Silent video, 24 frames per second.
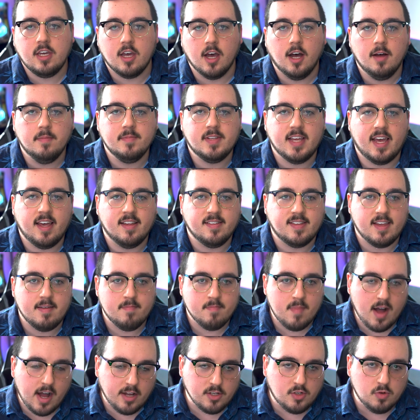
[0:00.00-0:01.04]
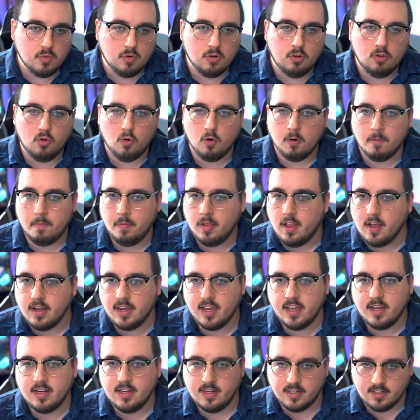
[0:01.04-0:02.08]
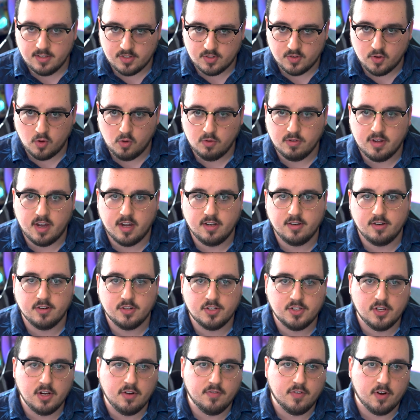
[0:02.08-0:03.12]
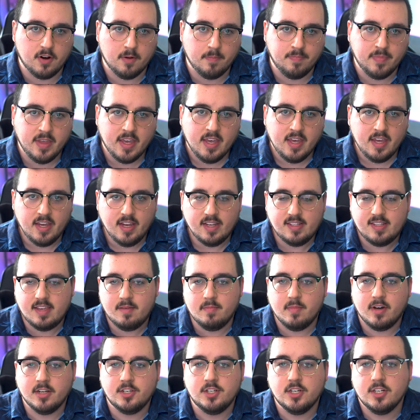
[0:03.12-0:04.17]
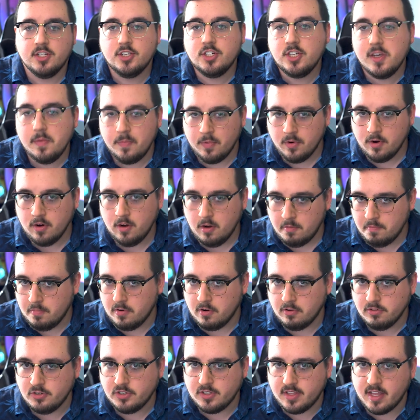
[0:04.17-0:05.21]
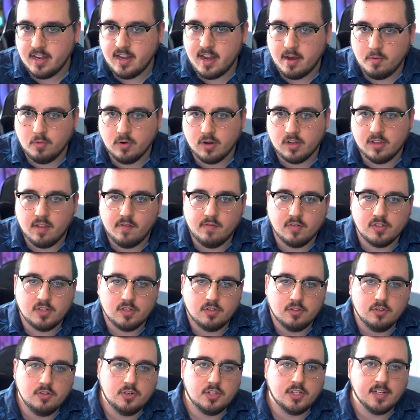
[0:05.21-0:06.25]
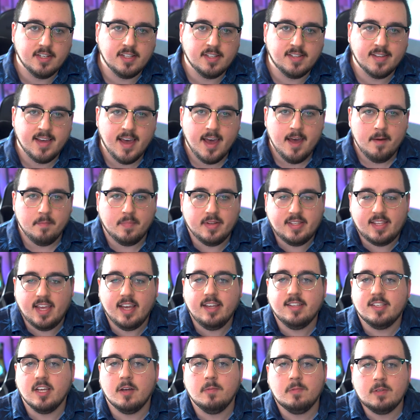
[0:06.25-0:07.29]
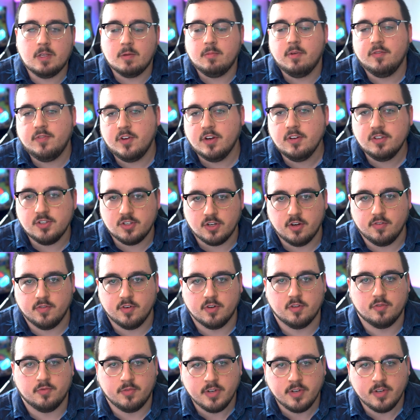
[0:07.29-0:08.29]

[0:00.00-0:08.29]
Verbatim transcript: comes as a module or plugin installed on your server. It's a much cheaper approach than network level solutions, but takes up some of your server's